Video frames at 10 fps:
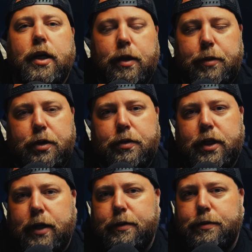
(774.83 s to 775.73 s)
Let me know in the
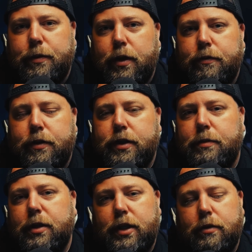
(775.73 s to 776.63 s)
comments below if there's
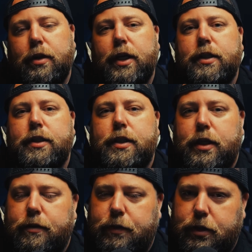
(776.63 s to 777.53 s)
something you'd like to see
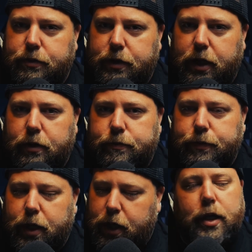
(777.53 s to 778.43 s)
in a future video.
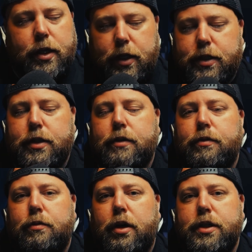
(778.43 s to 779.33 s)
Thanks a ton for
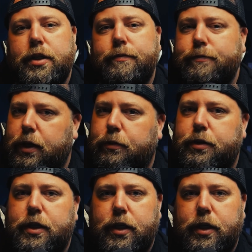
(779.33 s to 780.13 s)
watching, and we'll see